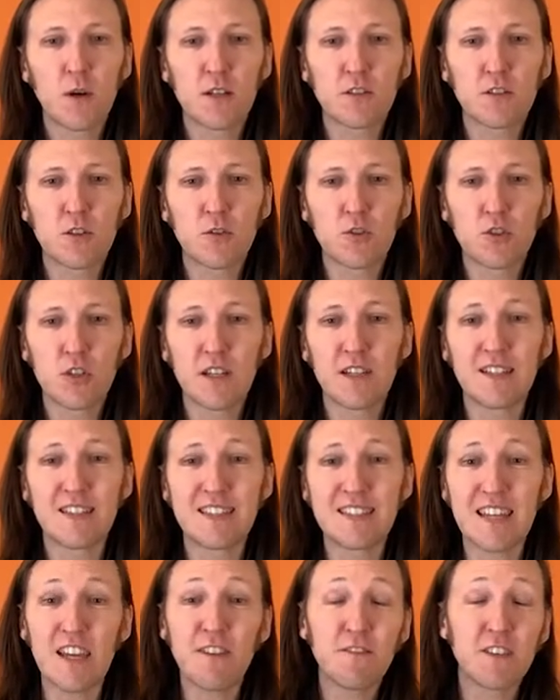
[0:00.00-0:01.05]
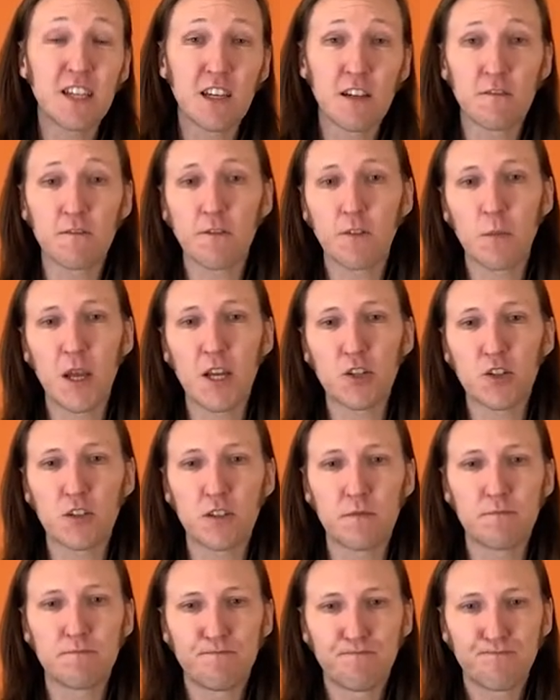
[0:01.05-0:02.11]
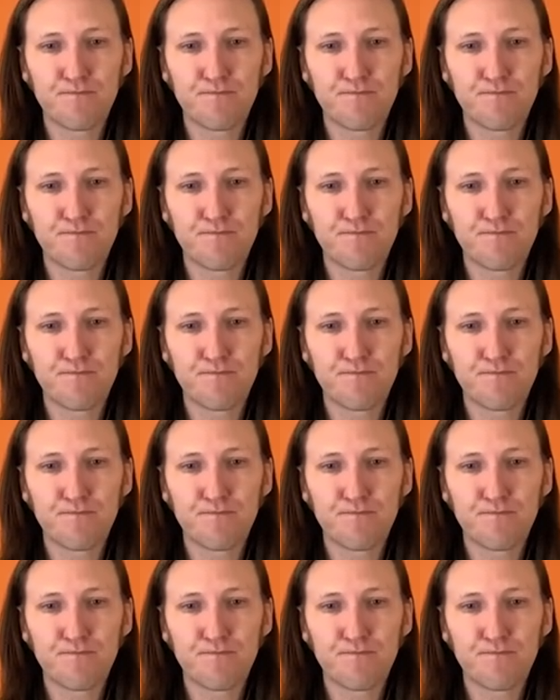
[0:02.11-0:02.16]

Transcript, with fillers: associated safety information.